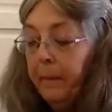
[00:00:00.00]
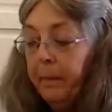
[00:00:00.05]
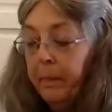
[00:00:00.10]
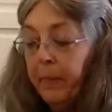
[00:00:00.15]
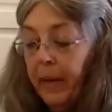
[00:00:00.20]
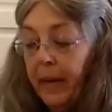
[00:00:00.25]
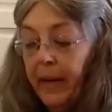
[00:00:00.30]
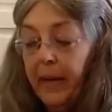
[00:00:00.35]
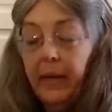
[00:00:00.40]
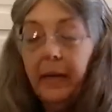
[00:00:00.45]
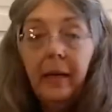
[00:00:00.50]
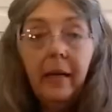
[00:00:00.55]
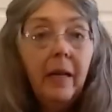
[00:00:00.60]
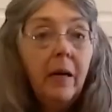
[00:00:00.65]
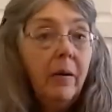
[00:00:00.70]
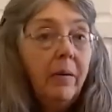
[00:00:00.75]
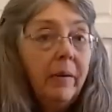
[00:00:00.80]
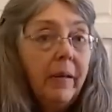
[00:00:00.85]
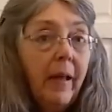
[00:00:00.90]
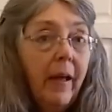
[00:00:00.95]
but it
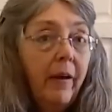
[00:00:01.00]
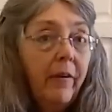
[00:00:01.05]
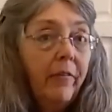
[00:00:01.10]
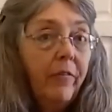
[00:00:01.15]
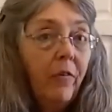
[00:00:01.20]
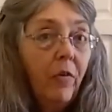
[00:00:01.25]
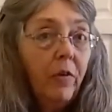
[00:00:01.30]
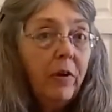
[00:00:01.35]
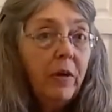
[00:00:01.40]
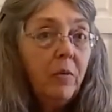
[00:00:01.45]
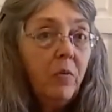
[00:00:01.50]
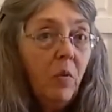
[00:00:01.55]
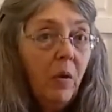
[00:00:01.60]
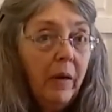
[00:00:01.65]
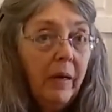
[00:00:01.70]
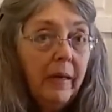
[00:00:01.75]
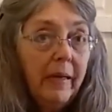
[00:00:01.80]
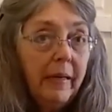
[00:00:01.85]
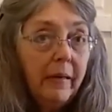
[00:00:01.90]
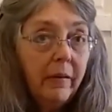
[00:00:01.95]
only had a
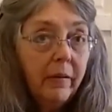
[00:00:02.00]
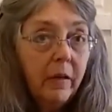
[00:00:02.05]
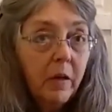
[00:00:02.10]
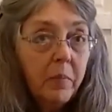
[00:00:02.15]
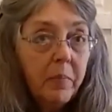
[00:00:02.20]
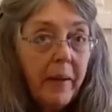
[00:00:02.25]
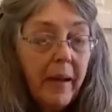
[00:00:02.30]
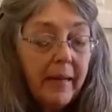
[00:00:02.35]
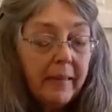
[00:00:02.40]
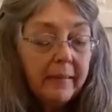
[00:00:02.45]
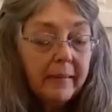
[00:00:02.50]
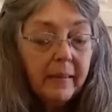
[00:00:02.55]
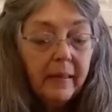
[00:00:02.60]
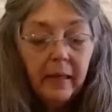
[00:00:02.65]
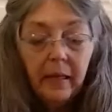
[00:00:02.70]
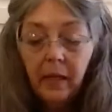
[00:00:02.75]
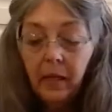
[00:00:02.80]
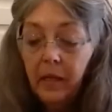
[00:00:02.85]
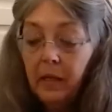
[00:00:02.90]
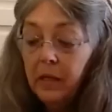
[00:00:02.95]
41 liter
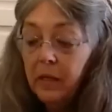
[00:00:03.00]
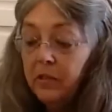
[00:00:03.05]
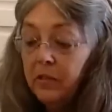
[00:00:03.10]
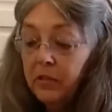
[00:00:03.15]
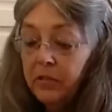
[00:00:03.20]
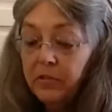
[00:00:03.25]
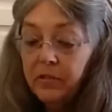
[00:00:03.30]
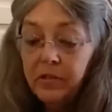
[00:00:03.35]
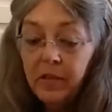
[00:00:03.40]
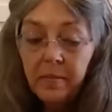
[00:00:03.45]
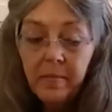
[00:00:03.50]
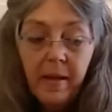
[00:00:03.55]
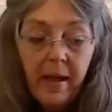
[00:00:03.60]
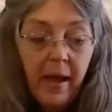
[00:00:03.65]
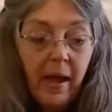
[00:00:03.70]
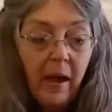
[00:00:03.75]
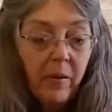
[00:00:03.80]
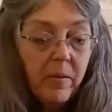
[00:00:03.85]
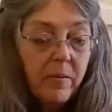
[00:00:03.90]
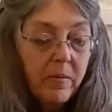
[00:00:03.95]
capacity. So
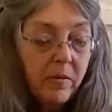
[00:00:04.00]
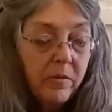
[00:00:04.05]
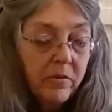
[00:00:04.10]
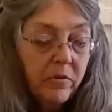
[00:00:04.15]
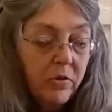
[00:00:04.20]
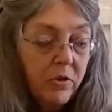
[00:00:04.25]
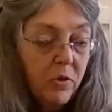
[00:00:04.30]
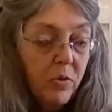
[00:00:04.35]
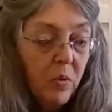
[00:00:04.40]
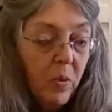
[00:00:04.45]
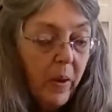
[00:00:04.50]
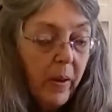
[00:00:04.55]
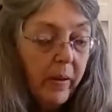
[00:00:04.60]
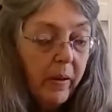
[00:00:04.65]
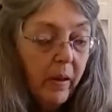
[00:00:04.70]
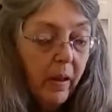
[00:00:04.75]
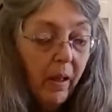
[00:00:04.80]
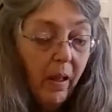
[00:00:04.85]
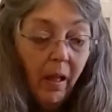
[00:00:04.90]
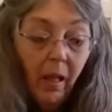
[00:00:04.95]
somehow in this new
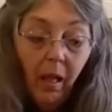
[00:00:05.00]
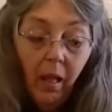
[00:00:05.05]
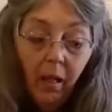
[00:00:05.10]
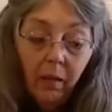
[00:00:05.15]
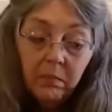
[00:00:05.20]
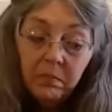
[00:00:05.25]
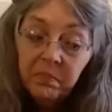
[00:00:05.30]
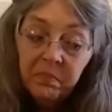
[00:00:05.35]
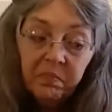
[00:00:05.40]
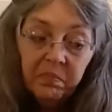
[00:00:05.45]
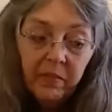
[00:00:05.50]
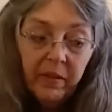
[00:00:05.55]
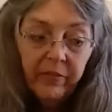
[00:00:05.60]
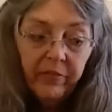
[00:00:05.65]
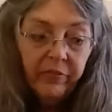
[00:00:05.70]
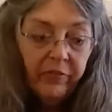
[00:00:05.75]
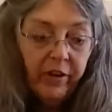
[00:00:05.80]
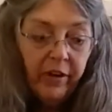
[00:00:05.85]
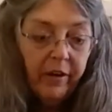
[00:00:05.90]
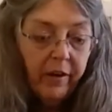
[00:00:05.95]
one, they
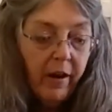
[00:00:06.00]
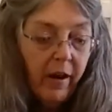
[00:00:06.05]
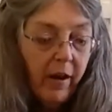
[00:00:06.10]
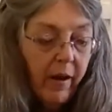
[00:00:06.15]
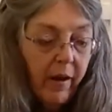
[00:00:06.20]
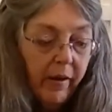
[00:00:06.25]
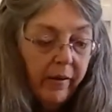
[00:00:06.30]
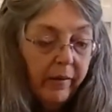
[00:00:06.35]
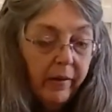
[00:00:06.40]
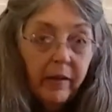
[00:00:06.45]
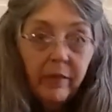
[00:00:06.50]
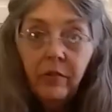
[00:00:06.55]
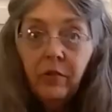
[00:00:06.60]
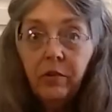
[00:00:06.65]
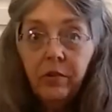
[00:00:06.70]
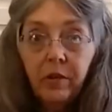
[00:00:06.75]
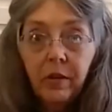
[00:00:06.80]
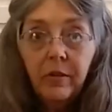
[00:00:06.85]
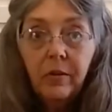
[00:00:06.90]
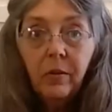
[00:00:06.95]
figured out how to give you
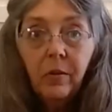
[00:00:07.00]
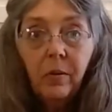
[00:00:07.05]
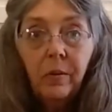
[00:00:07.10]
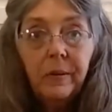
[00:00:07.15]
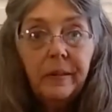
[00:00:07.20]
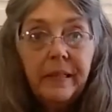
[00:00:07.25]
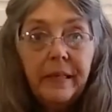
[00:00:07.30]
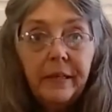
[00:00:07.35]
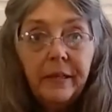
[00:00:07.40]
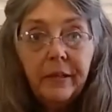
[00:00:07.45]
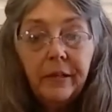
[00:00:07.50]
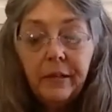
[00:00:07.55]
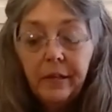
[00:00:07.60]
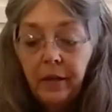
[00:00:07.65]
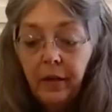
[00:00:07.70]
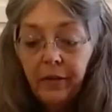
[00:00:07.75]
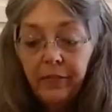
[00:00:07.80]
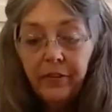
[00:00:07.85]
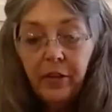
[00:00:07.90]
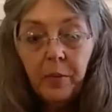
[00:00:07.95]
another whole liter
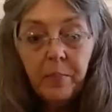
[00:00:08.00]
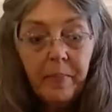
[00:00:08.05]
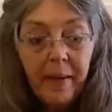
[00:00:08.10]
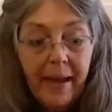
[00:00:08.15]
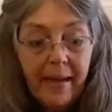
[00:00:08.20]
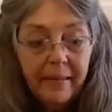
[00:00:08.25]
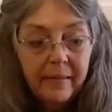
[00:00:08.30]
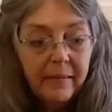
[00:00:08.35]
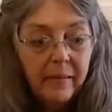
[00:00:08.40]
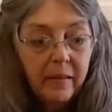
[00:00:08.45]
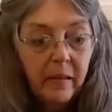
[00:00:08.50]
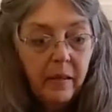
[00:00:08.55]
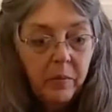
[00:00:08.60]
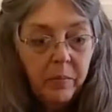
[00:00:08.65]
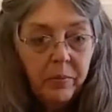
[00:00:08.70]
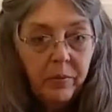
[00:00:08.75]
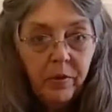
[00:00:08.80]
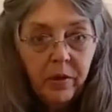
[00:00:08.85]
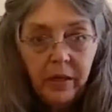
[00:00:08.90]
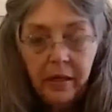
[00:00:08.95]
of capacity to
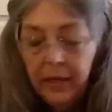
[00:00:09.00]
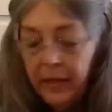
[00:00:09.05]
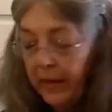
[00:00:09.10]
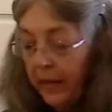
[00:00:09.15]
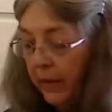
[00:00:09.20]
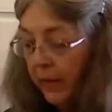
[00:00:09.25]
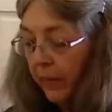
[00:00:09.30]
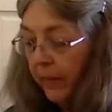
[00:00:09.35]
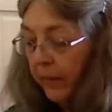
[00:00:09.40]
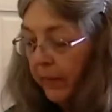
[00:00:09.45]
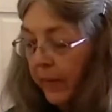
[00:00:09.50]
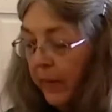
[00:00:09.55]
put in here.